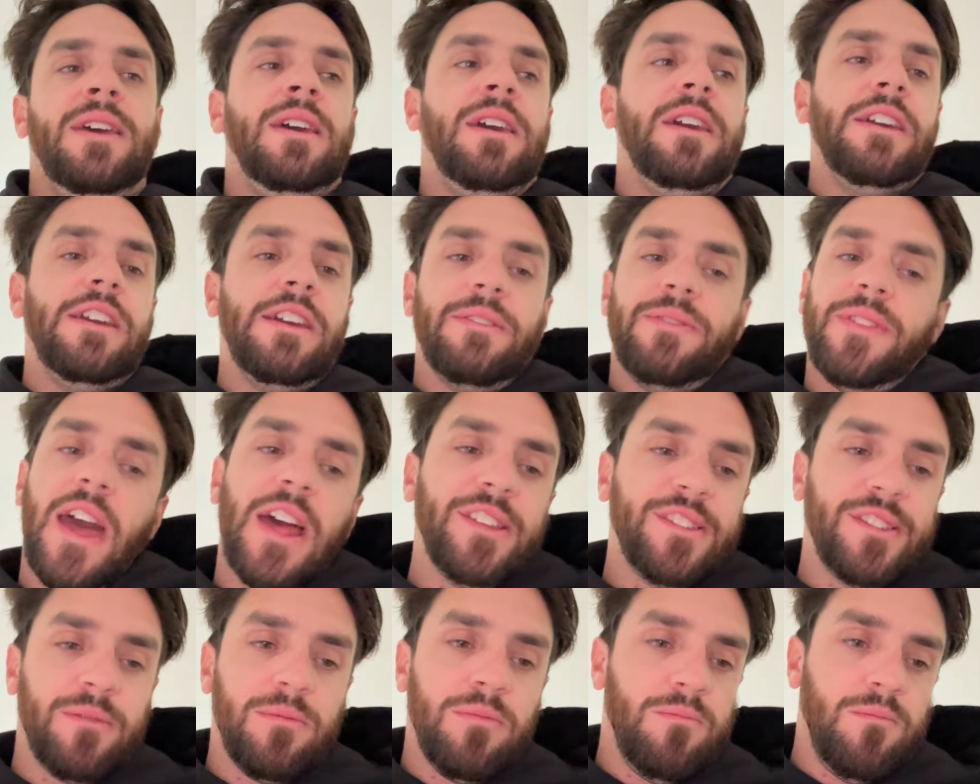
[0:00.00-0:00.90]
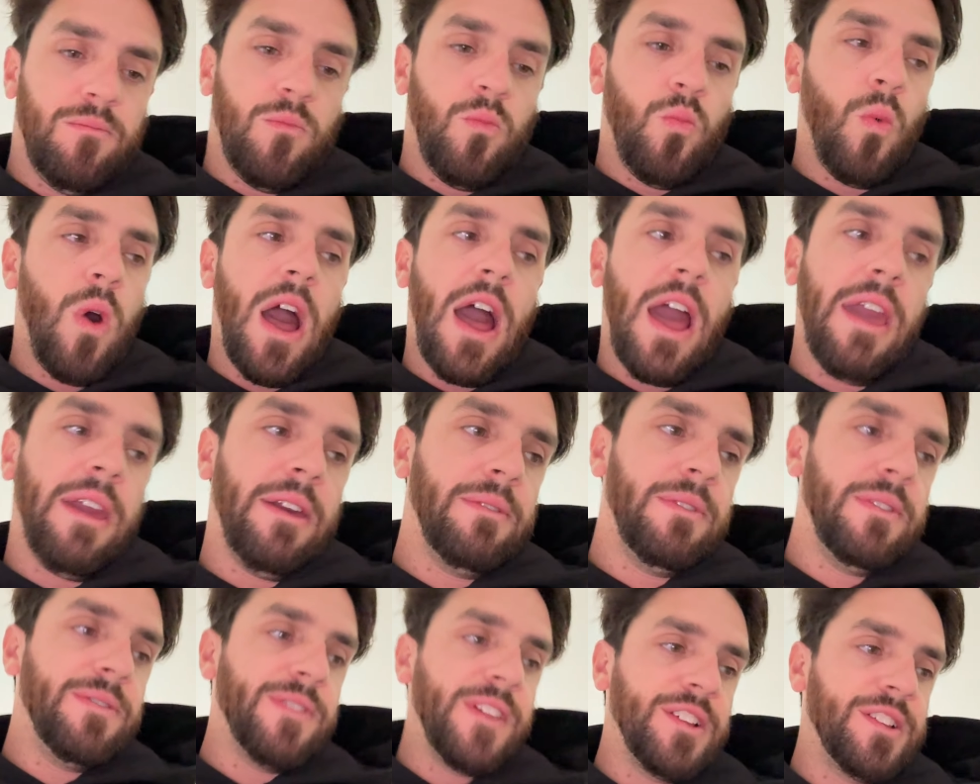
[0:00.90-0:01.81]
And that's why
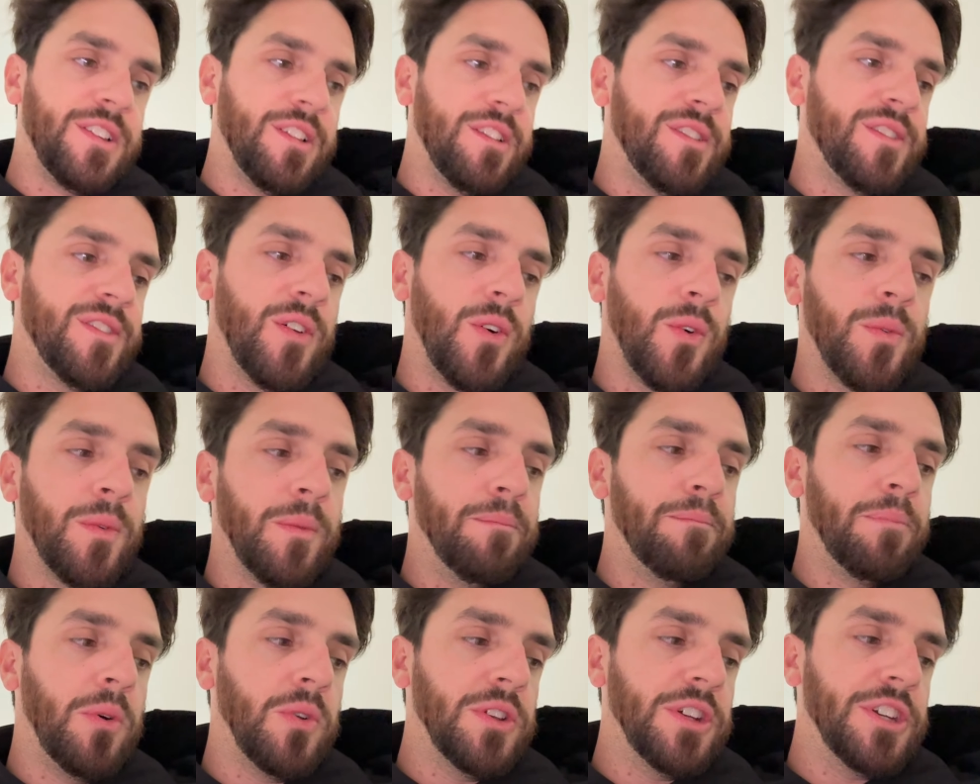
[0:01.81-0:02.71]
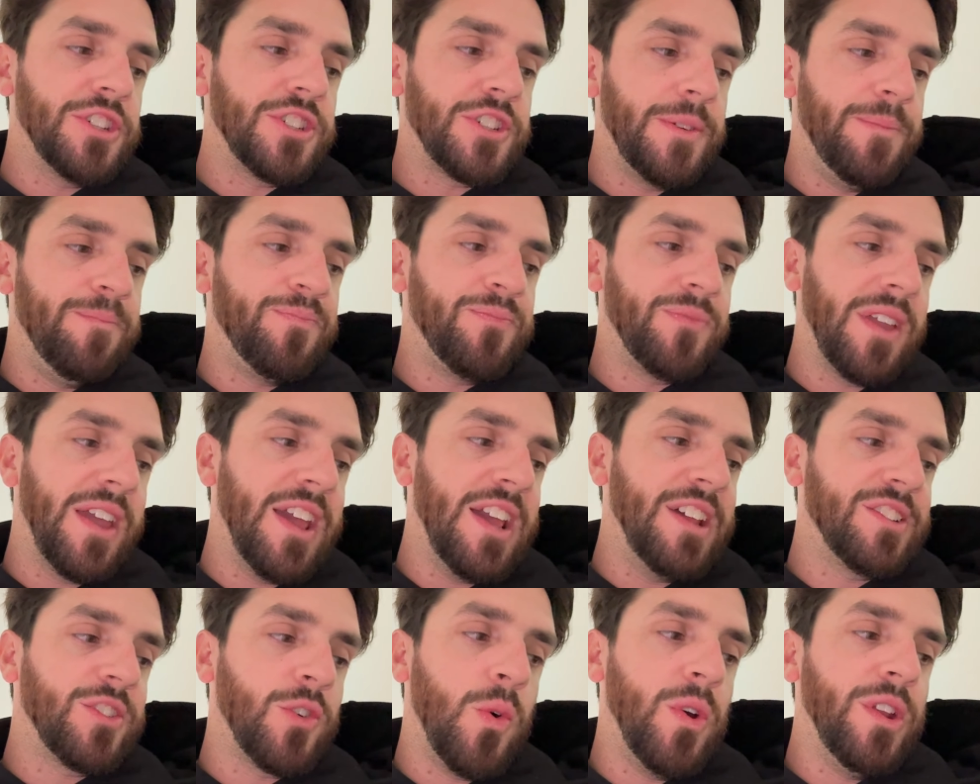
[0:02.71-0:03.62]
this is so bullish.
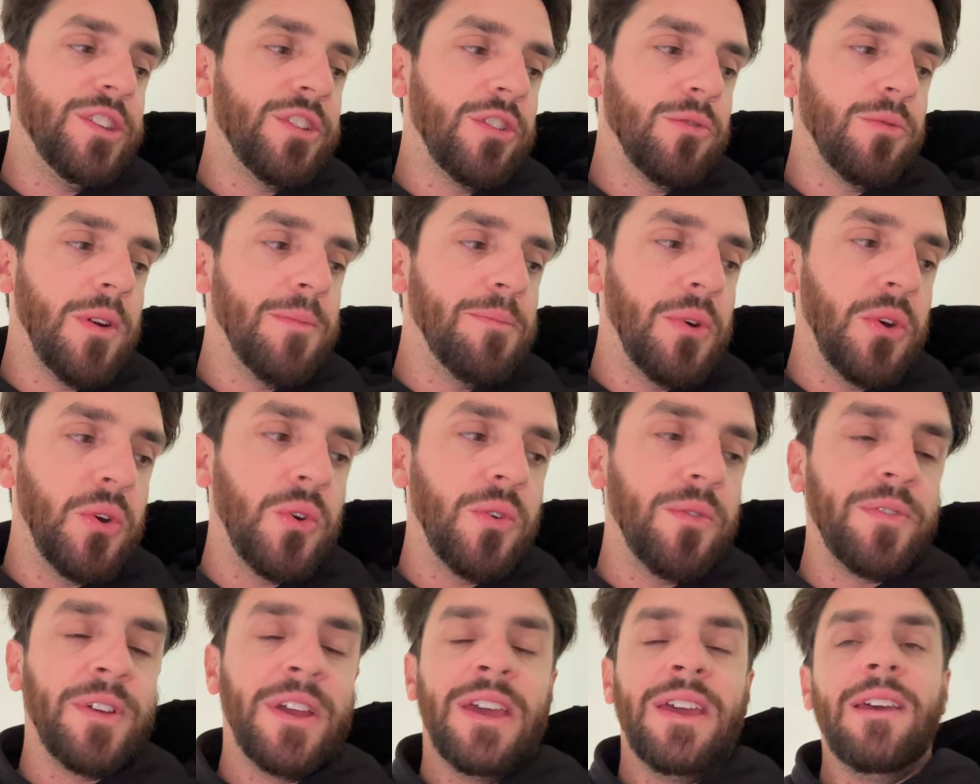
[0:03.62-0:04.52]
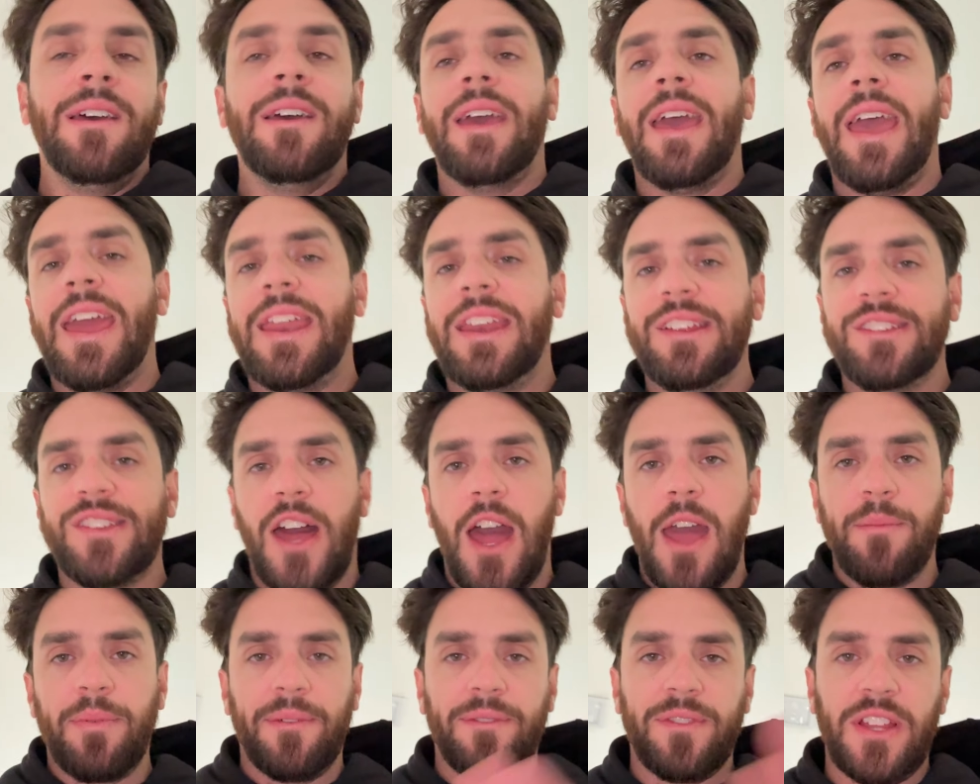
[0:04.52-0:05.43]
It's going to remove any
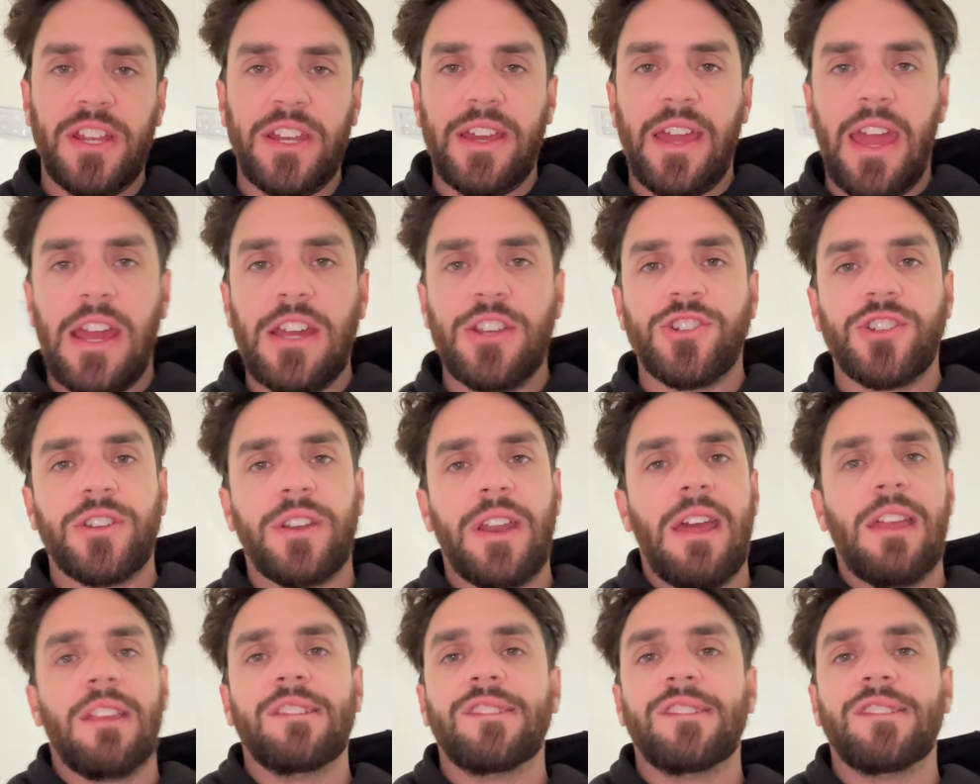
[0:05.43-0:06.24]
type of litigation, any